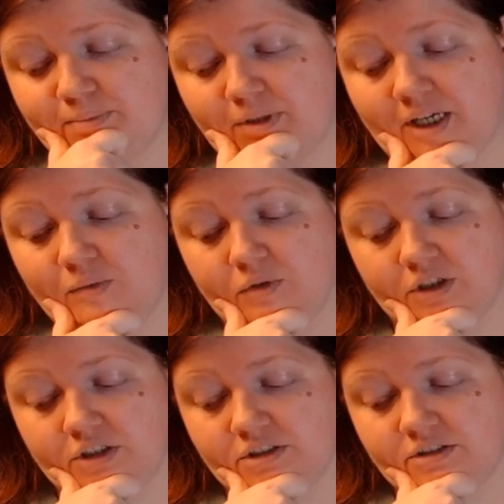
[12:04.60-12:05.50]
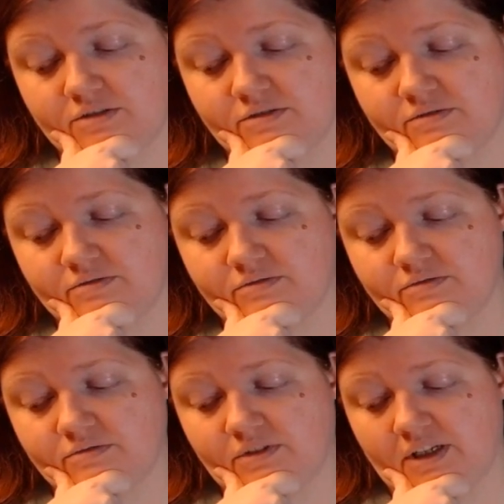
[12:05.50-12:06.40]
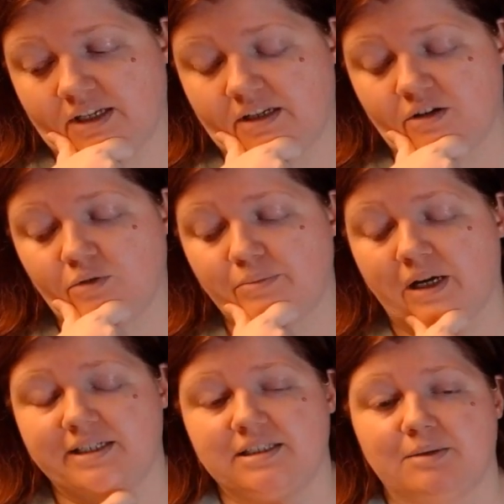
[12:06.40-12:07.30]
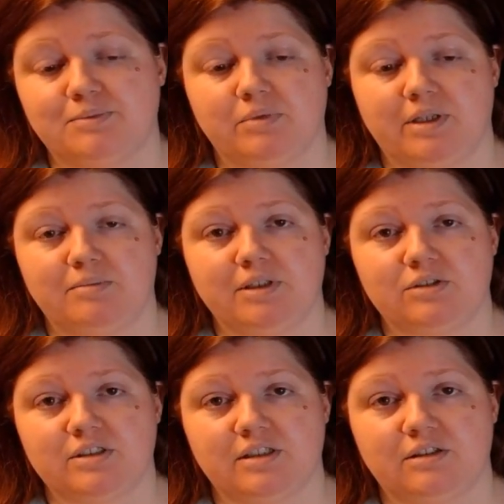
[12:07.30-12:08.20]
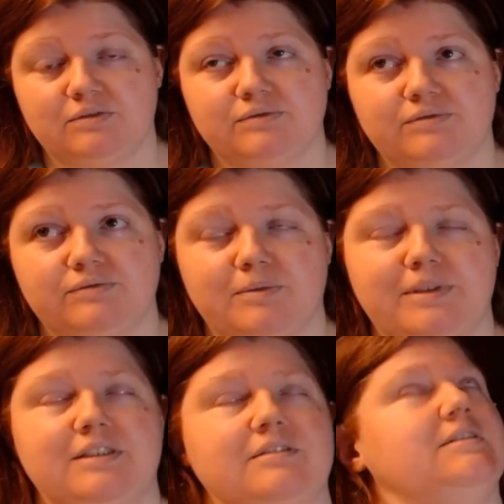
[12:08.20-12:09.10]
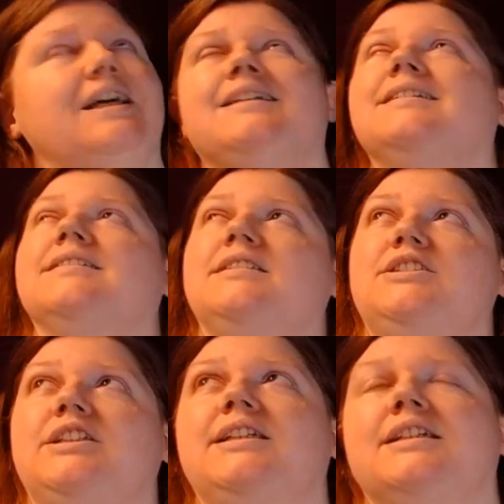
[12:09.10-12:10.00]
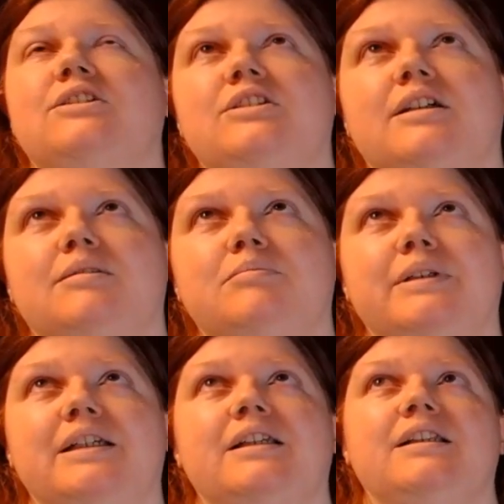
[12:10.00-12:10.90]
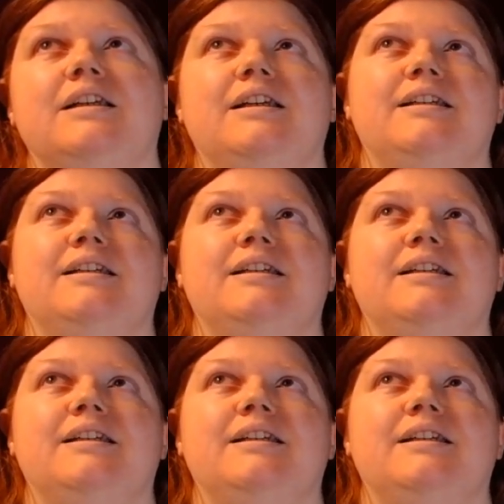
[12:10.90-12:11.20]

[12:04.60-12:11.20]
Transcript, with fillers: this plan works. And I hope Bonnie stops blaming herself. I mean, technically she killed him, but